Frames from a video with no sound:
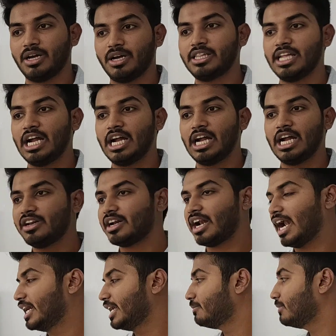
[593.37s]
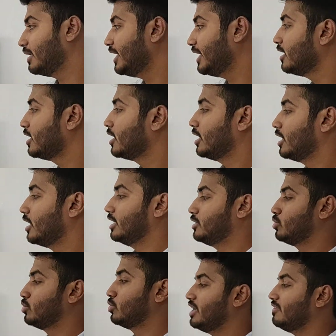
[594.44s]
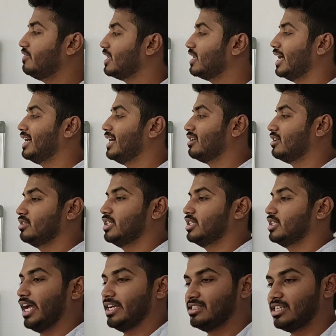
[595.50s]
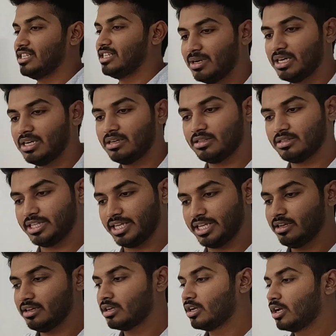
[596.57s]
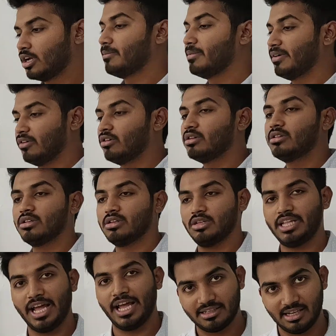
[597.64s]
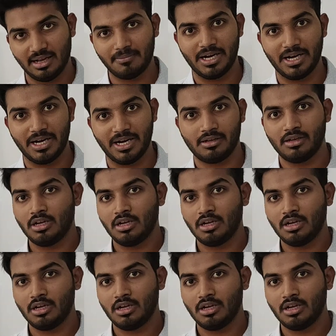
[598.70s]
In that way, randomly the student will get that assessment thing before the exam date,